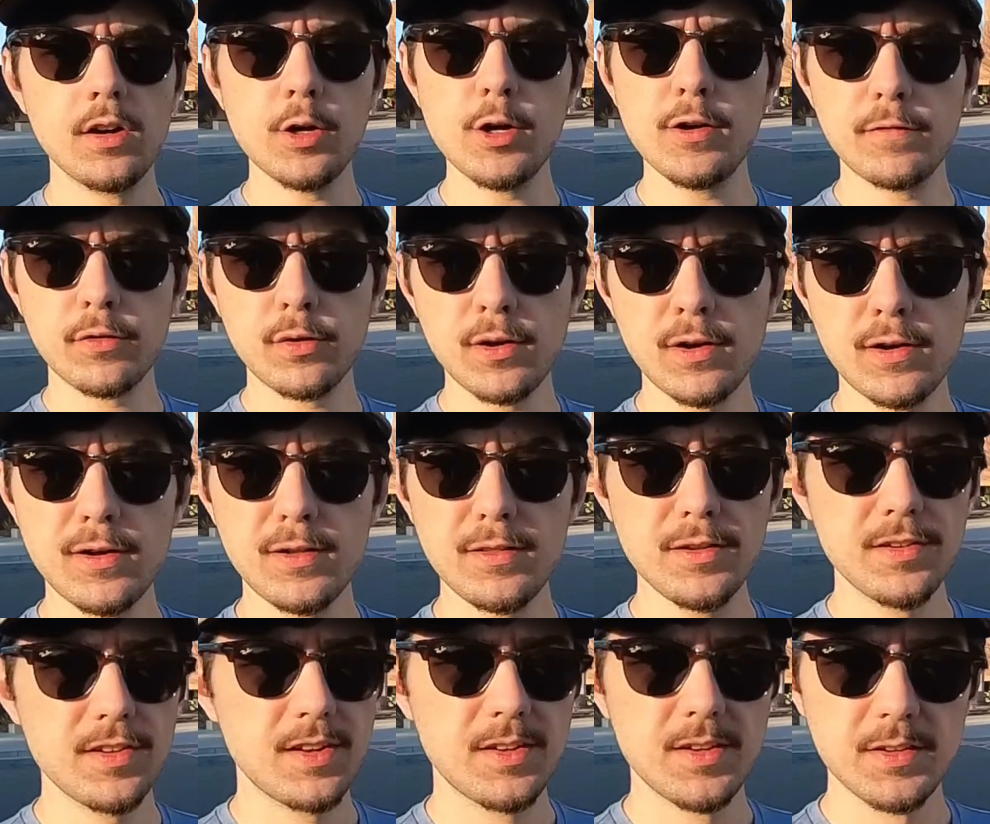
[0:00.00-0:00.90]

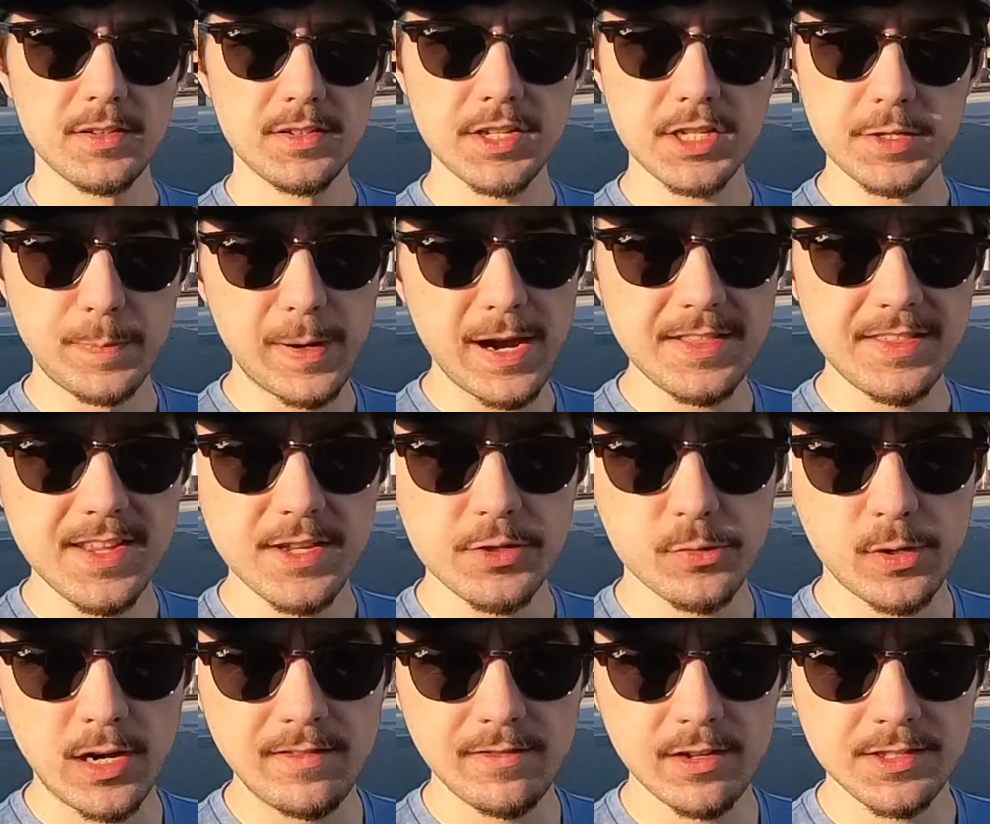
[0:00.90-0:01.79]
Overall, despite
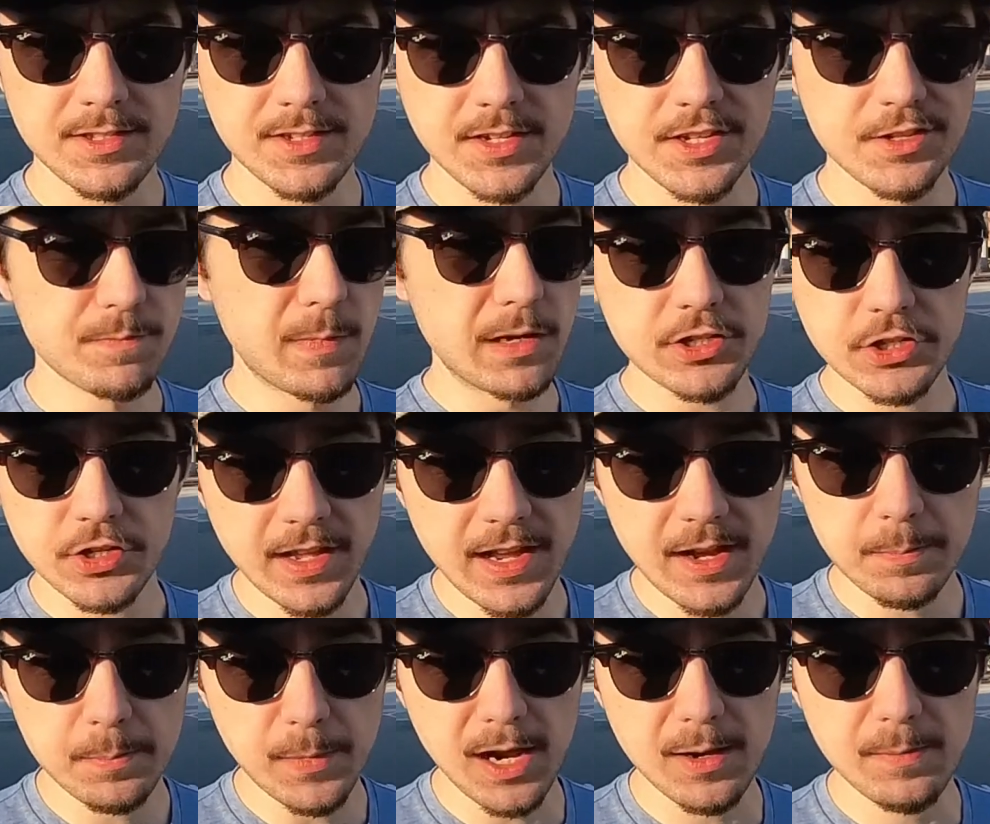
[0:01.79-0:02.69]
these grievances, much
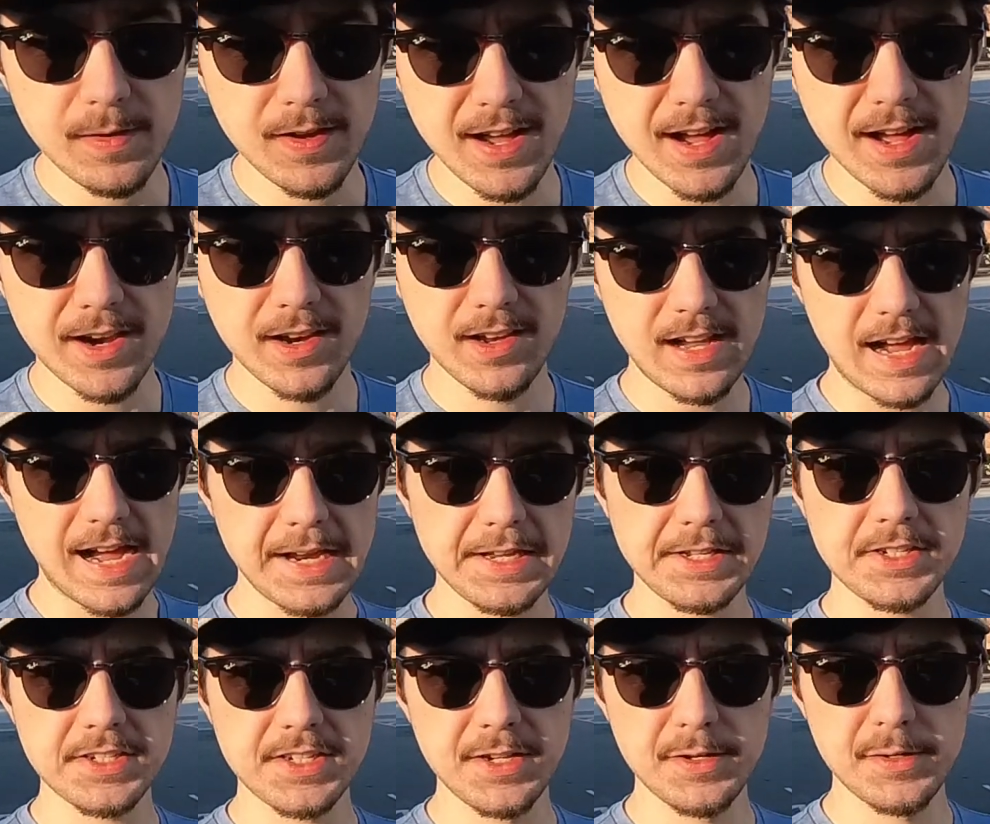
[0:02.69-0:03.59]
like my Miata,
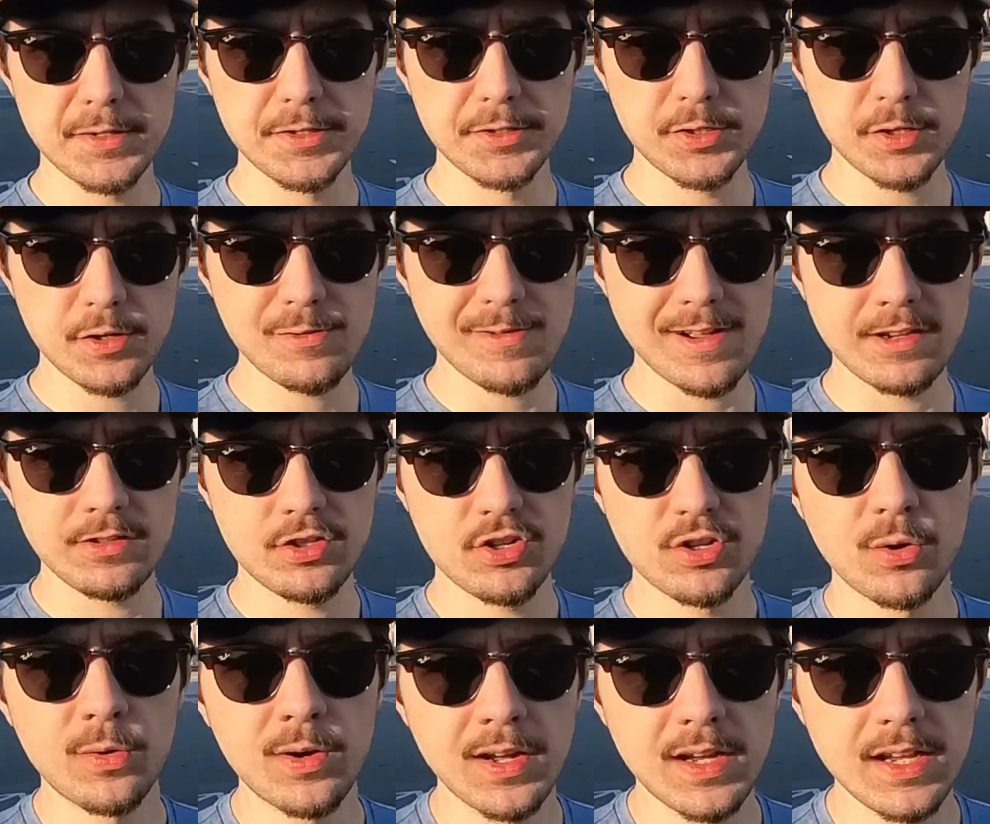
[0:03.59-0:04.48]
I still do
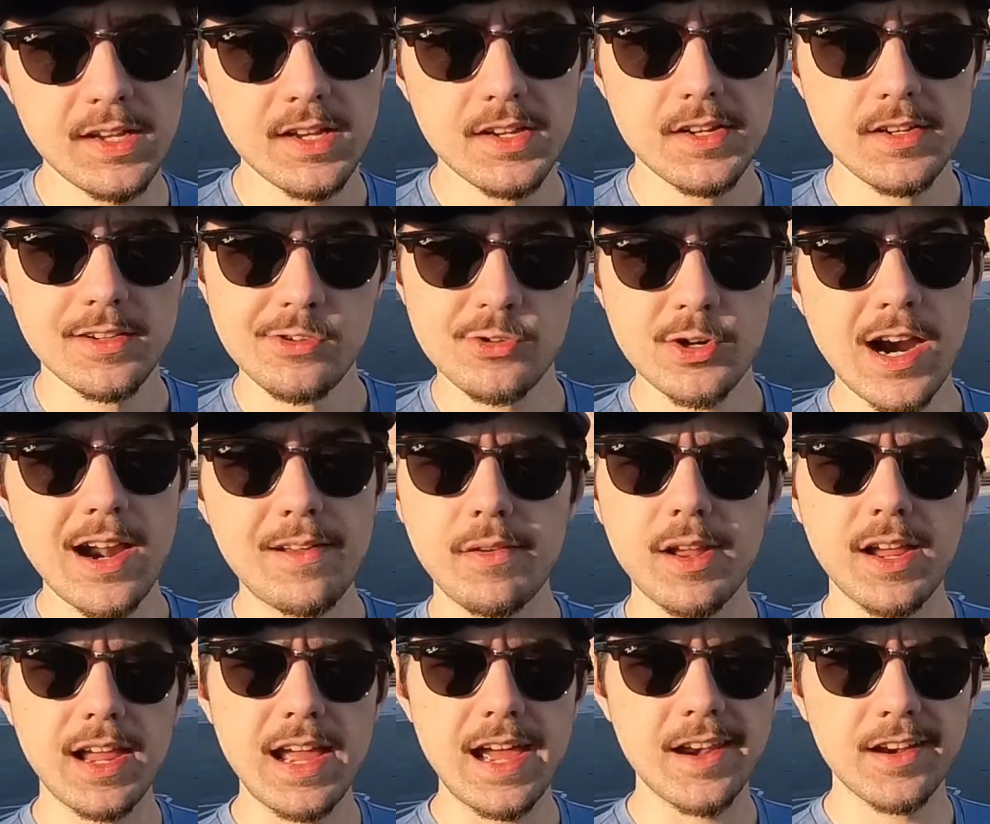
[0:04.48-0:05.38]
enjoy
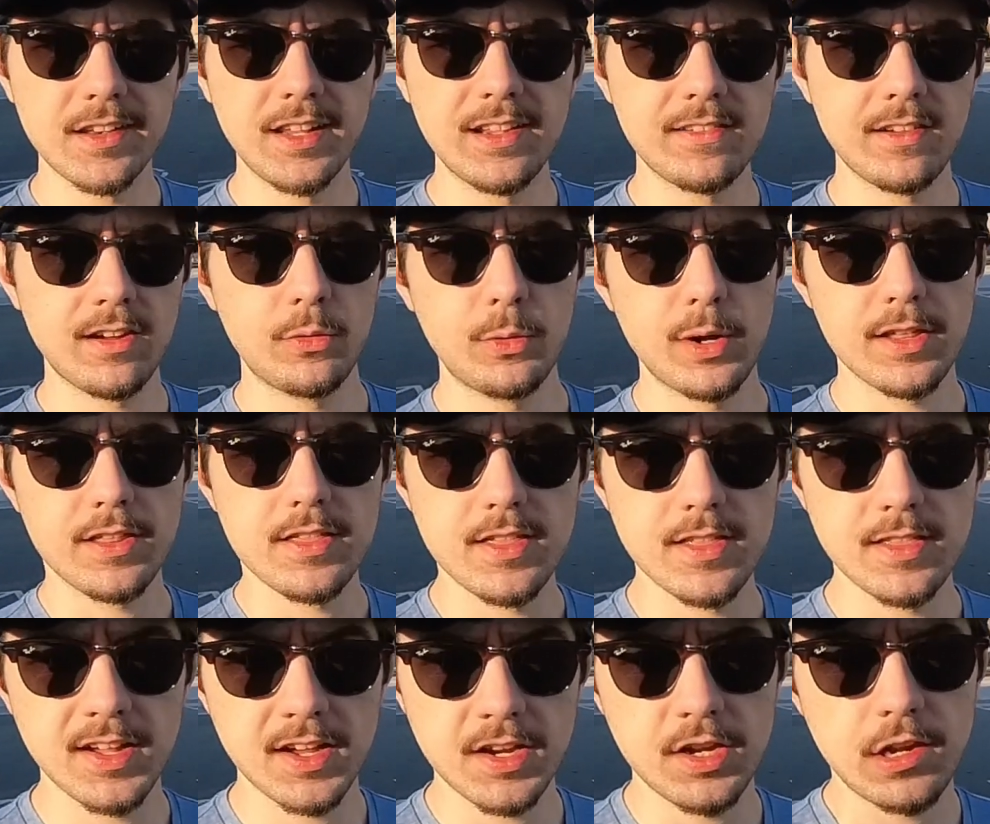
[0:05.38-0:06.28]
driving and living with
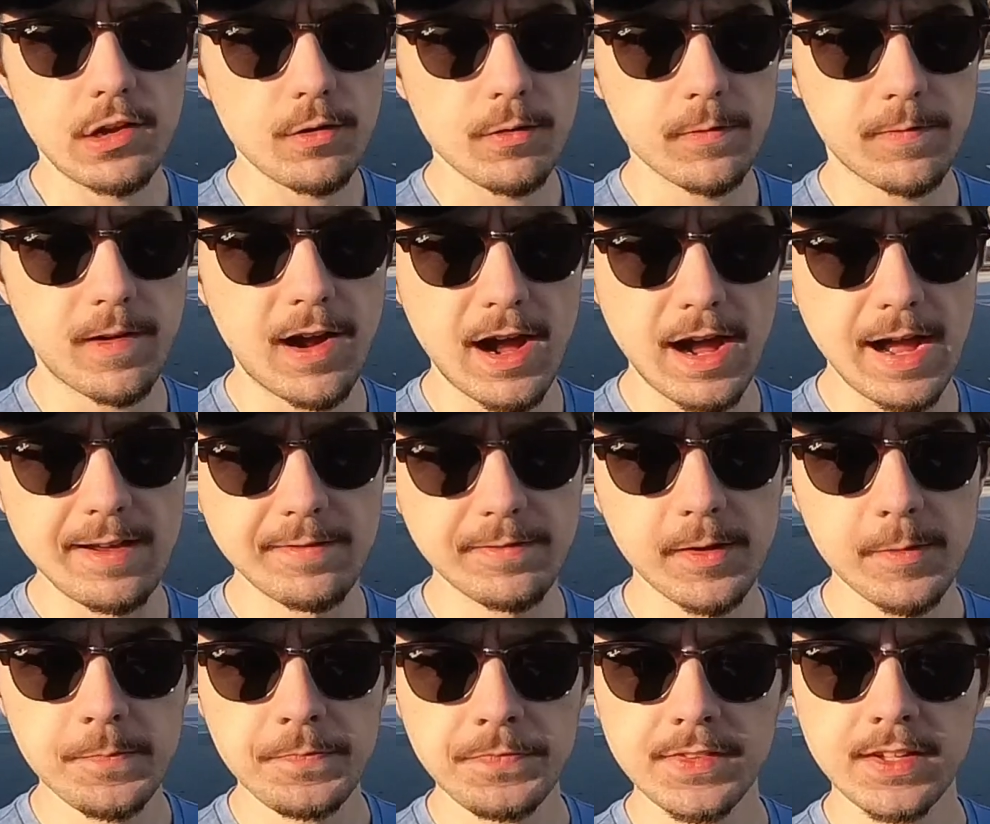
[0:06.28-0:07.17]
the
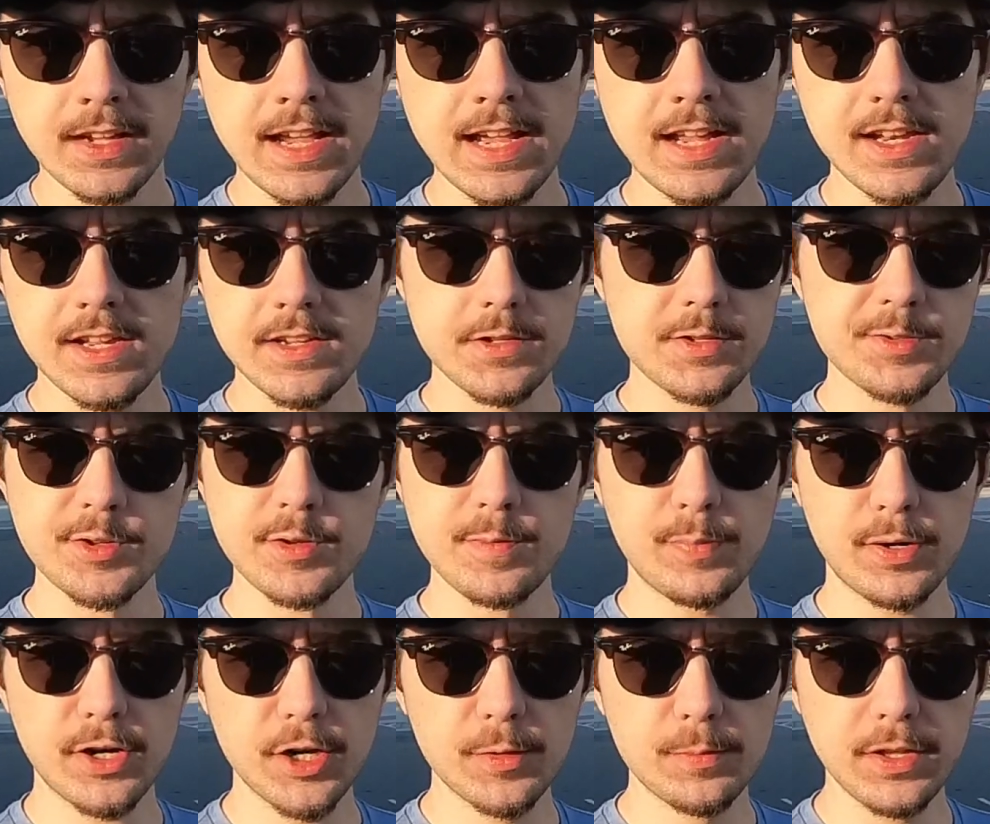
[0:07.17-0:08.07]
Q5. It is
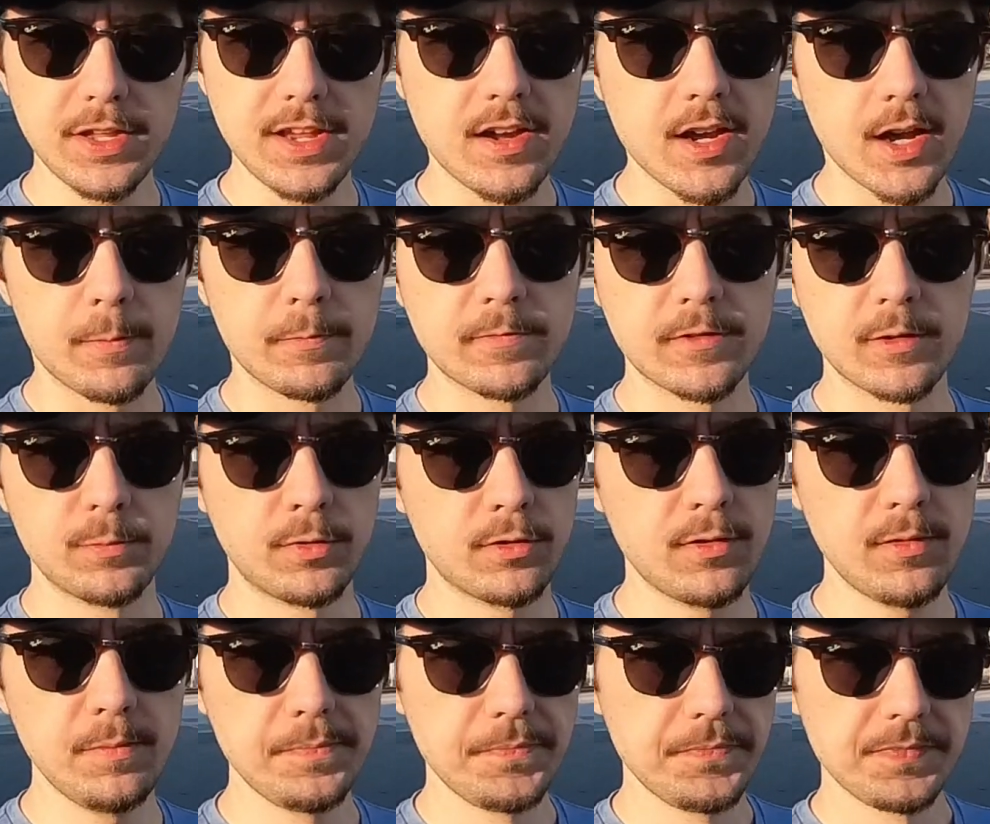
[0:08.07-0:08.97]
superbly
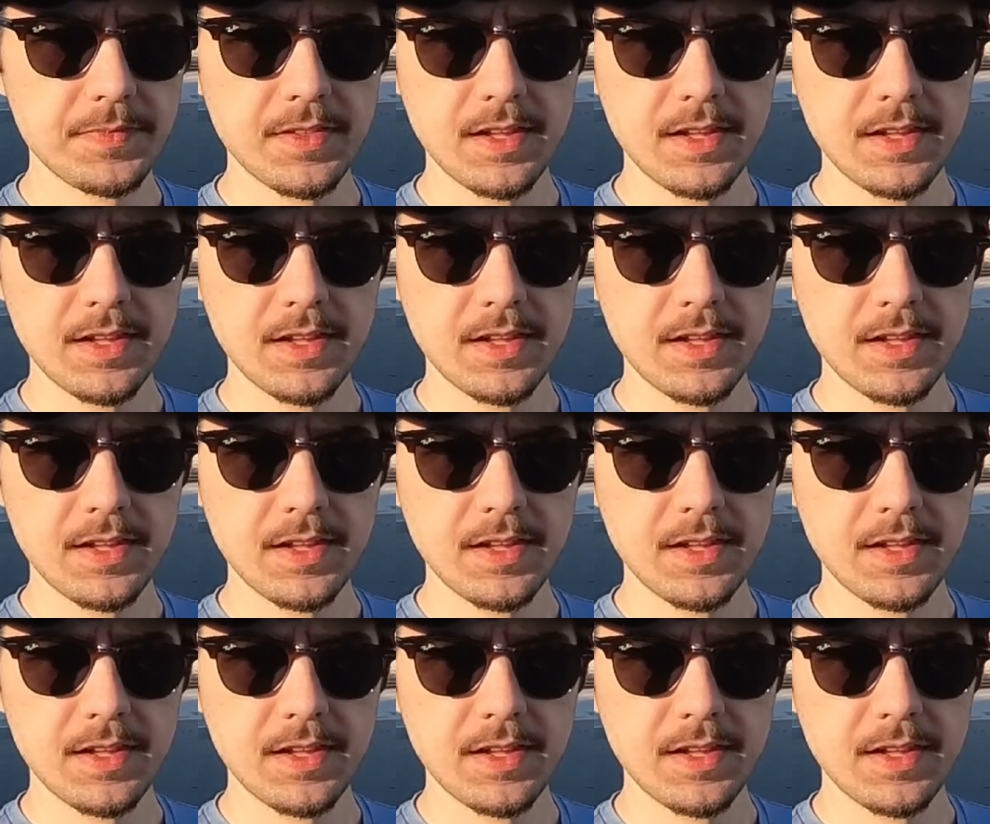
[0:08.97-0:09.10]
comfortable.